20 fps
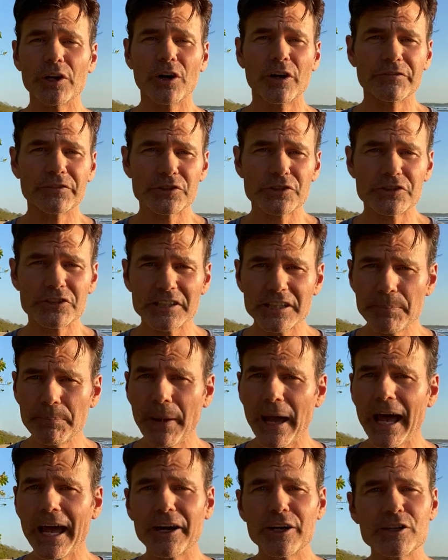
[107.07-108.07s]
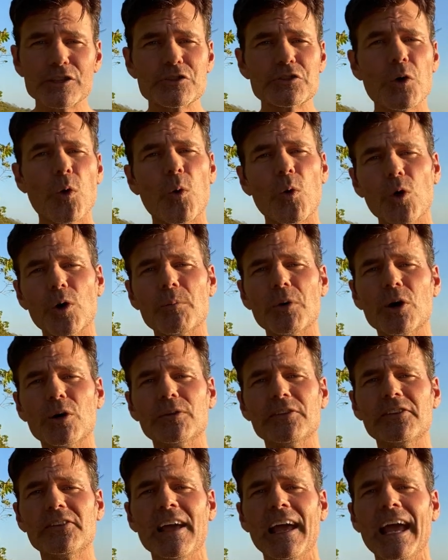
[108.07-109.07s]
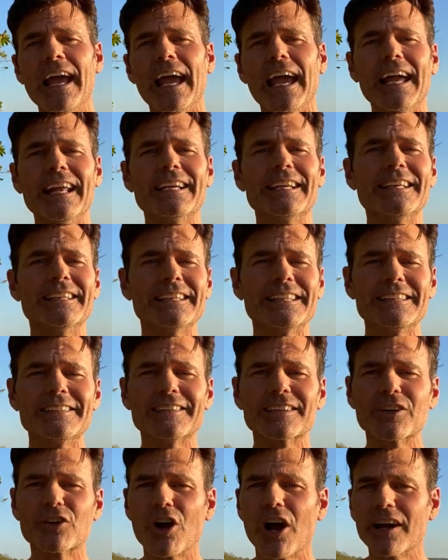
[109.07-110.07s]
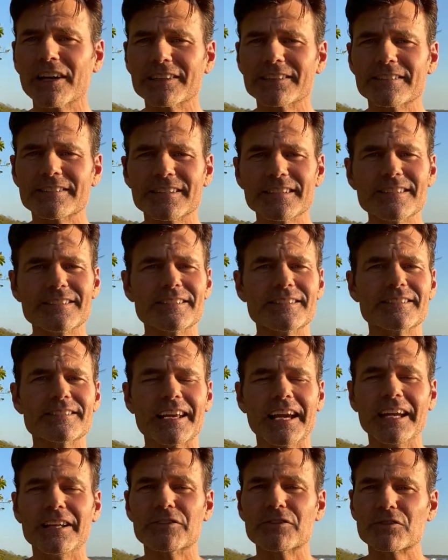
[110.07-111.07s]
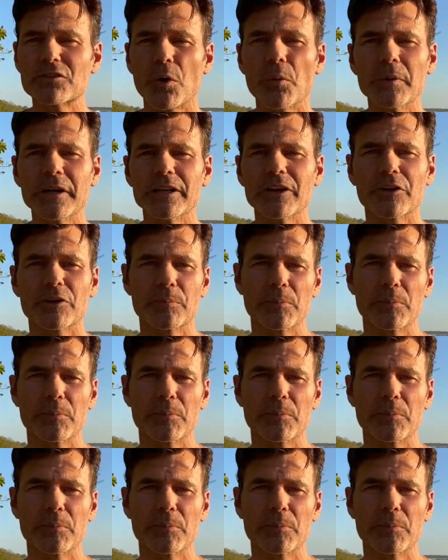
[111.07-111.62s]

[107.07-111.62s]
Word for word: off your sleep patterns, hormones, and can lead to chronic diseases and so many other